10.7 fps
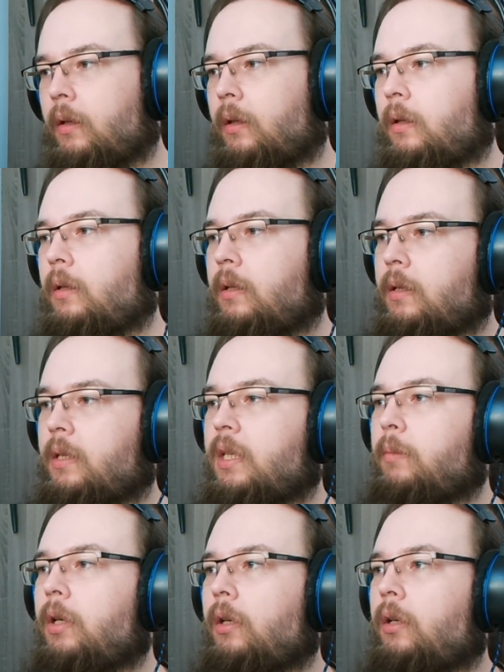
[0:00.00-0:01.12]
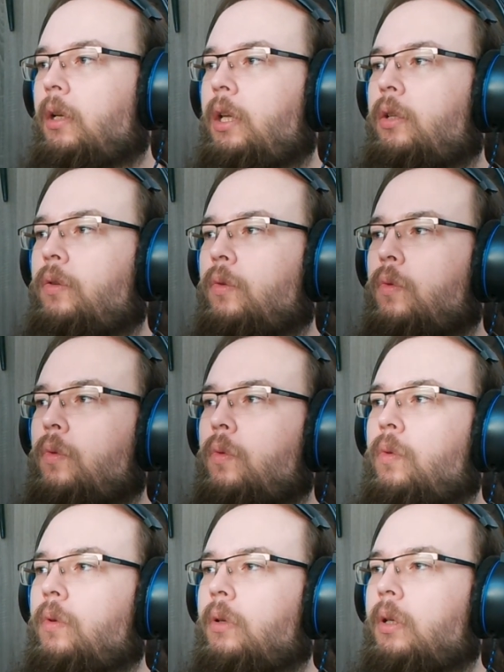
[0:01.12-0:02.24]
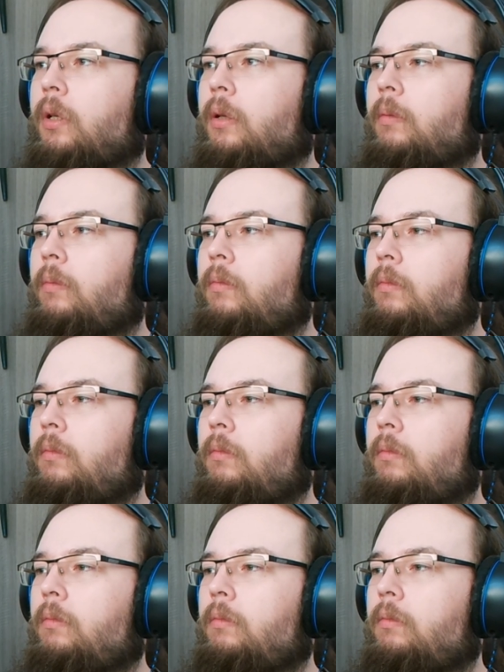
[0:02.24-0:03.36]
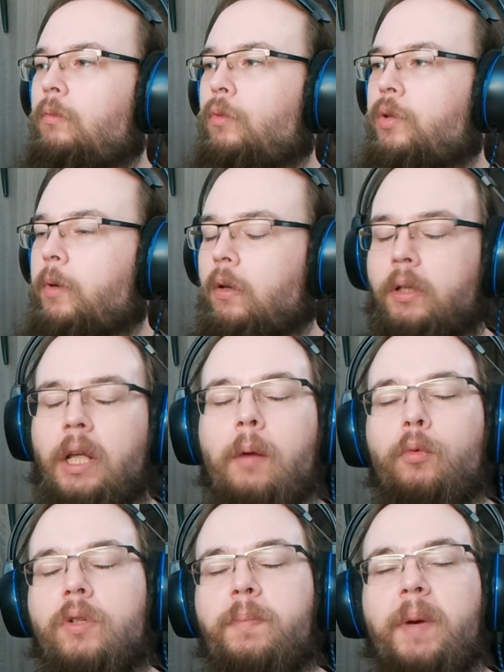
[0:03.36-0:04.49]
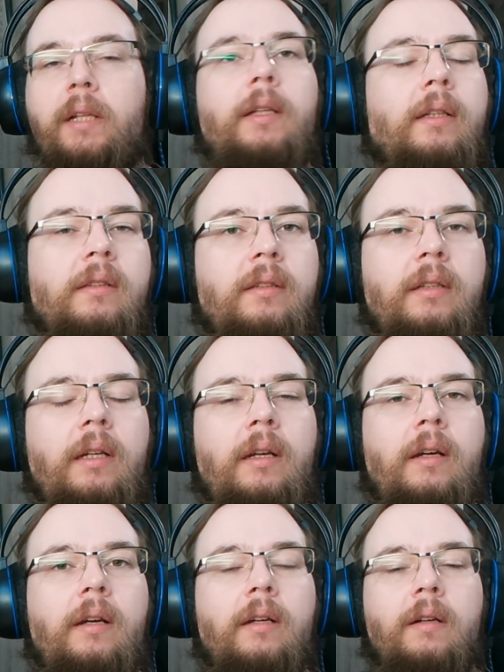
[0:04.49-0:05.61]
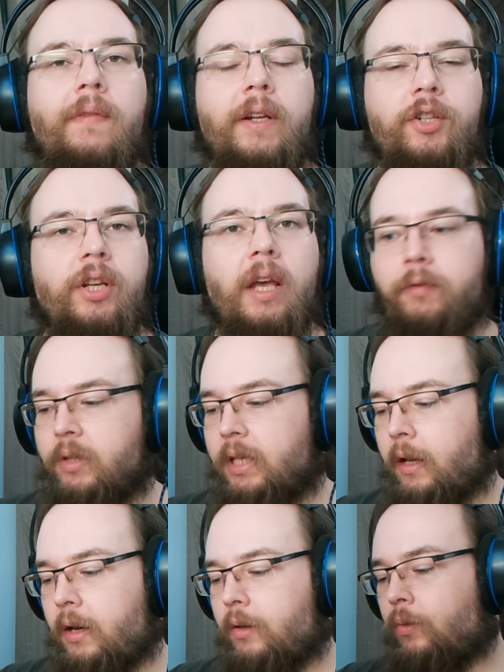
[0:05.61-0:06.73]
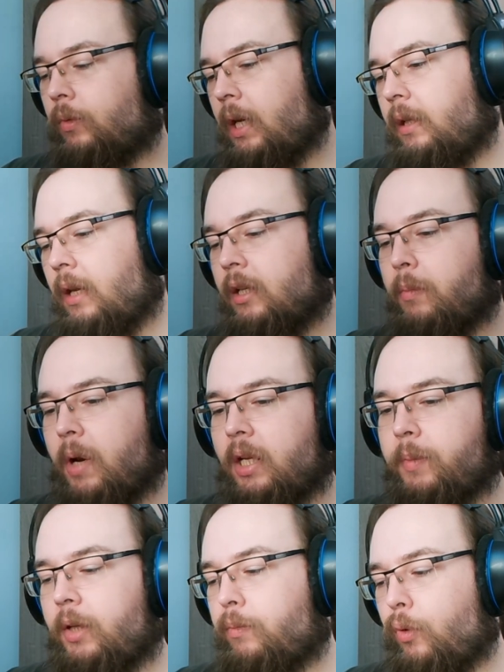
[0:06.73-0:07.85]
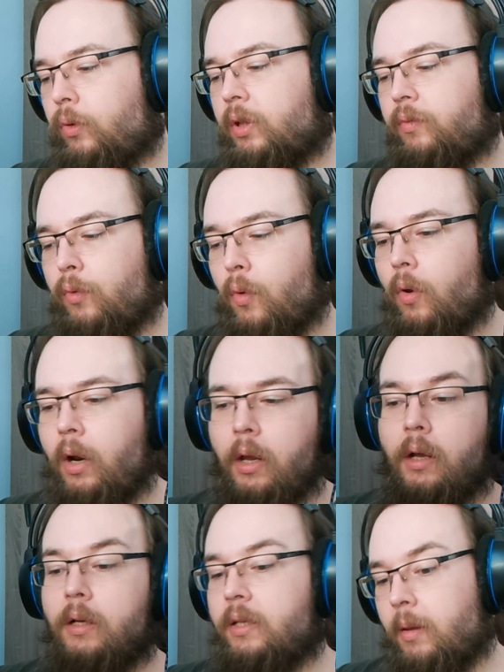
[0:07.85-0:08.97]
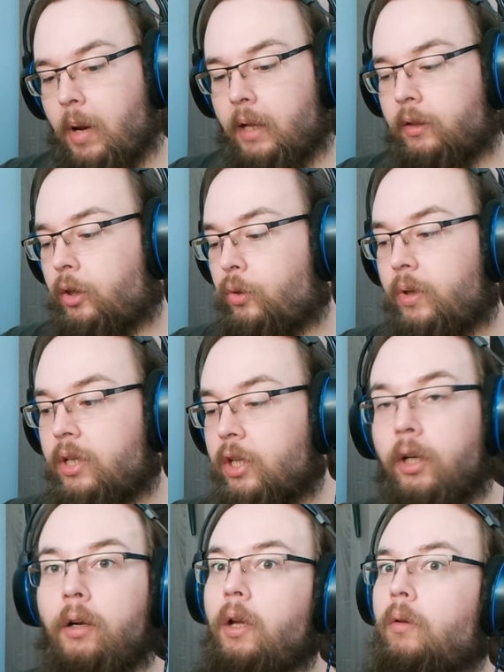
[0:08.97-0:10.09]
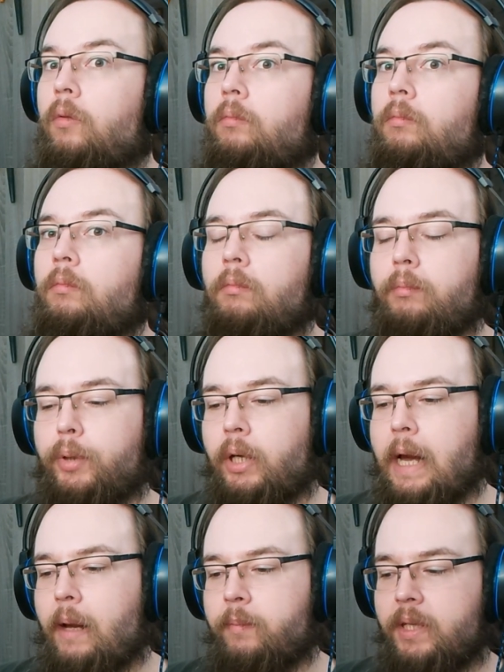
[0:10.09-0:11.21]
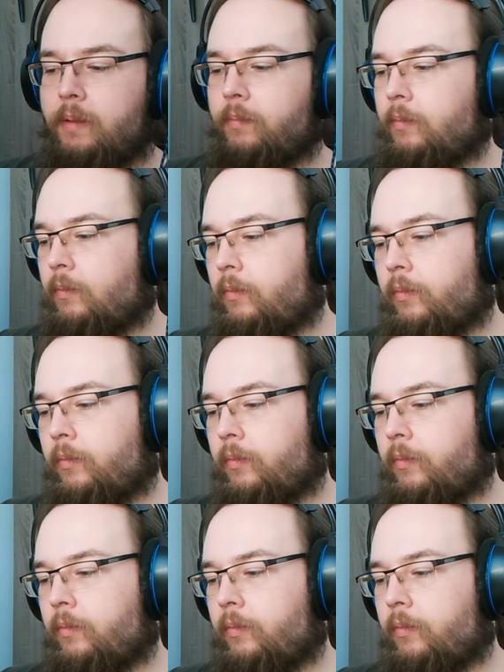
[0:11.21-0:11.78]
uh, similarly to uh, what I call it, Emul's pendant uh, that she gave to Sanraku, right? It might be important for some other unique scenario. Perhaps.